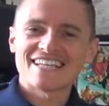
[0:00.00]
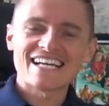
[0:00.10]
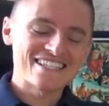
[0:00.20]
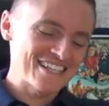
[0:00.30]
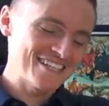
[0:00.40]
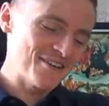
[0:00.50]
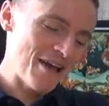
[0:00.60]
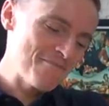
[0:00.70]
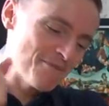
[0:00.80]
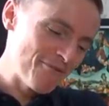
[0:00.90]
That, you know,
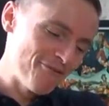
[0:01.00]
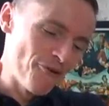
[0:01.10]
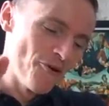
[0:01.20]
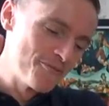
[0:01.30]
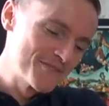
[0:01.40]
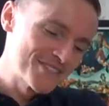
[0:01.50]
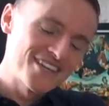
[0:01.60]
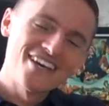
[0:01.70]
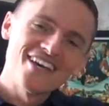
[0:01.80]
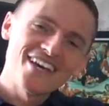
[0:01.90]
it performs
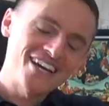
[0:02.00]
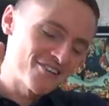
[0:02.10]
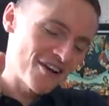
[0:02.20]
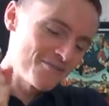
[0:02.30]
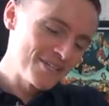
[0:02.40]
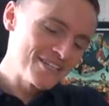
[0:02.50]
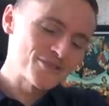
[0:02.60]
incredibly.